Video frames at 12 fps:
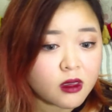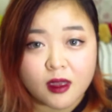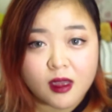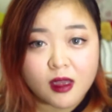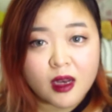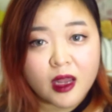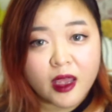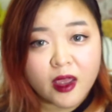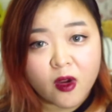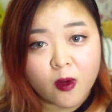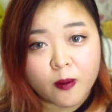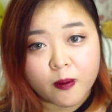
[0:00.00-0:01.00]
And I
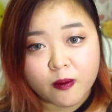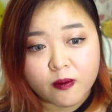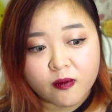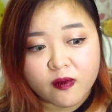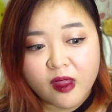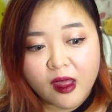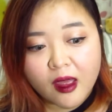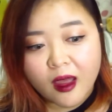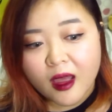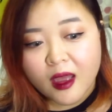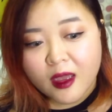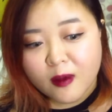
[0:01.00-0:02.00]
hope
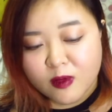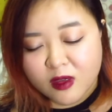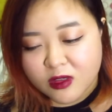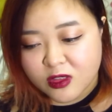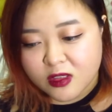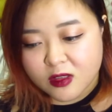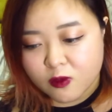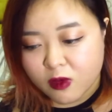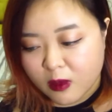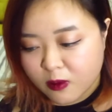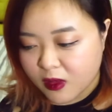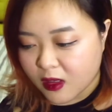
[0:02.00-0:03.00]
I am not just
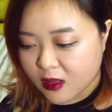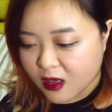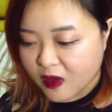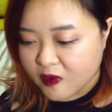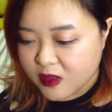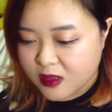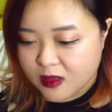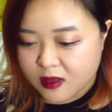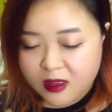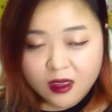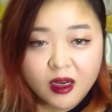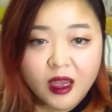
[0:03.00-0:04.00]
rambling
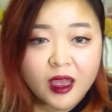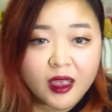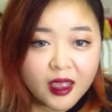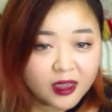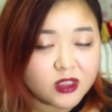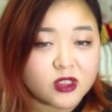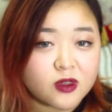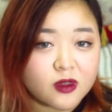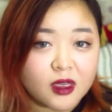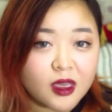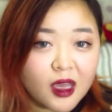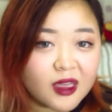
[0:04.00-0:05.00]
nonsense and I
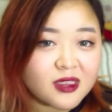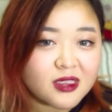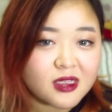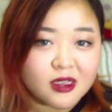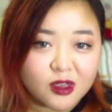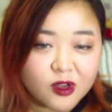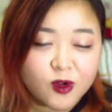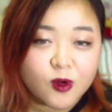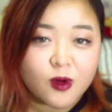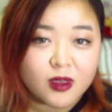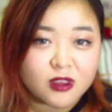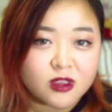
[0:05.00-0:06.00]
actually answered your
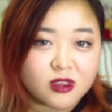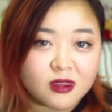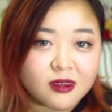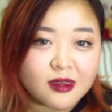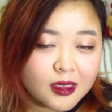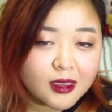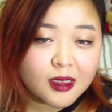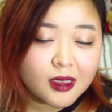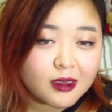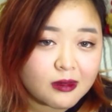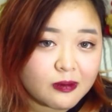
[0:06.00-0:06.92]
question. Yeah.